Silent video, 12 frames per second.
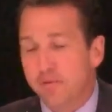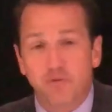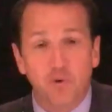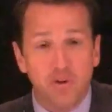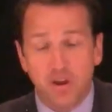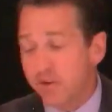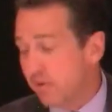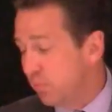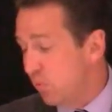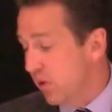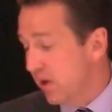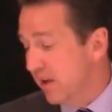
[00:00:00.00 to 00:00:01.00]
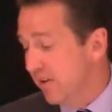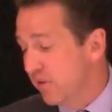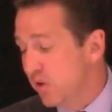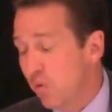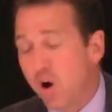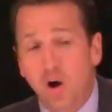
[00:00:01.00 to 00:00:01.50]
for this point is
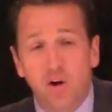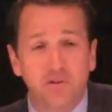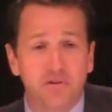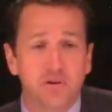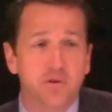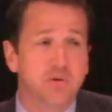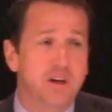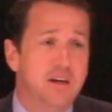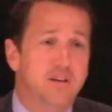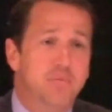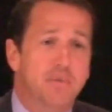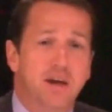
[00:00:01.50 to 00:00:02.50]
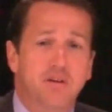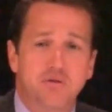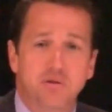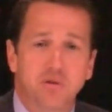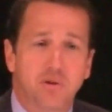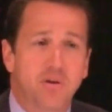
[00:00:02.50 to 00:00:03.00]
you also need to make
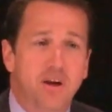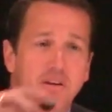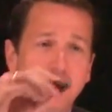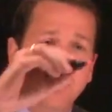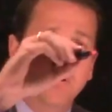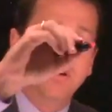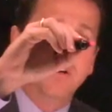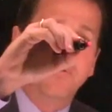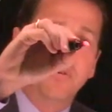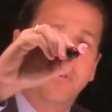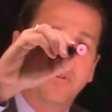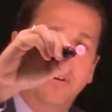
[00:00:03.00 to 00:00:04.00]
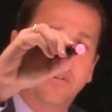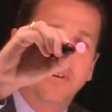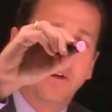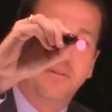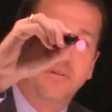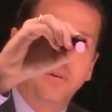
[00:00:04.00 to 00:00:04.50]
sure criteria for
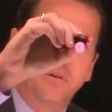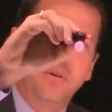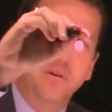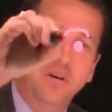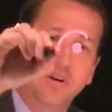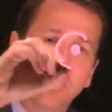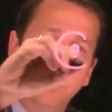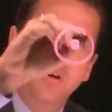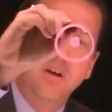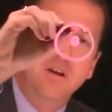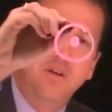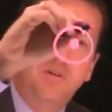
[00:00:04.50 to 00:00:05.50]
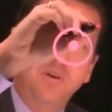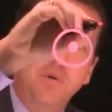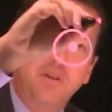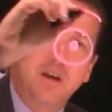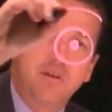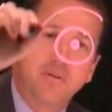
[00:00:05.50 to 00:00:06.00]
success are clear. So if
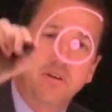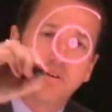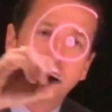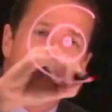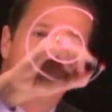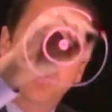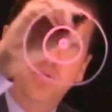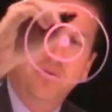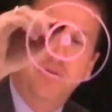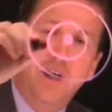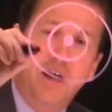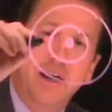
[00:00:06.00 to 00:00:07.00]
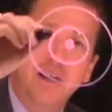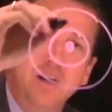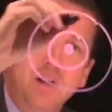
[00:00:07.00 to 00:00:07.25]
we think of this as a bullseye,